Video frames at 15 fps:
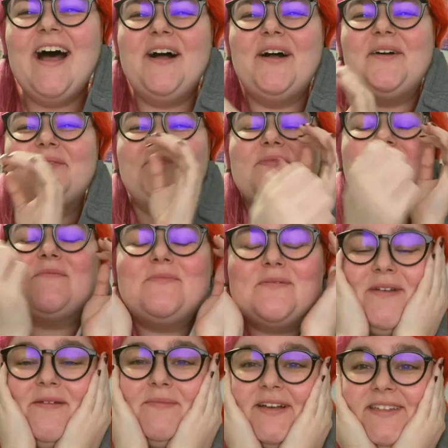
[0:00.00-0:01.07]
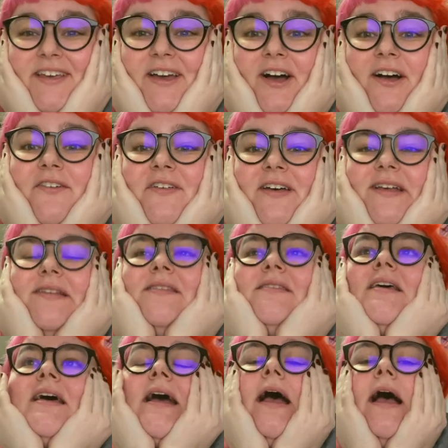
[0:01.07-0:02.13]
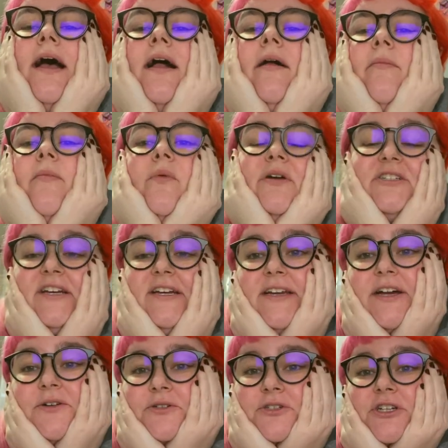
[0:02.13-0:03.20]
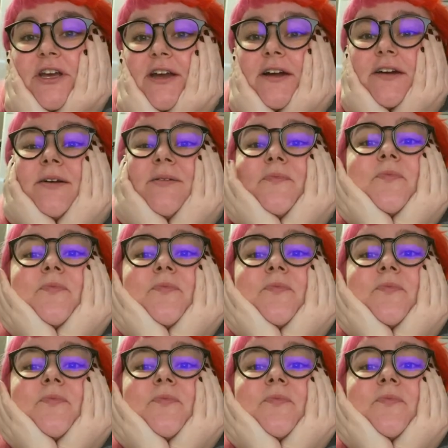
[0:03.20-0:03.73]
um, but my messy office, um, which I now share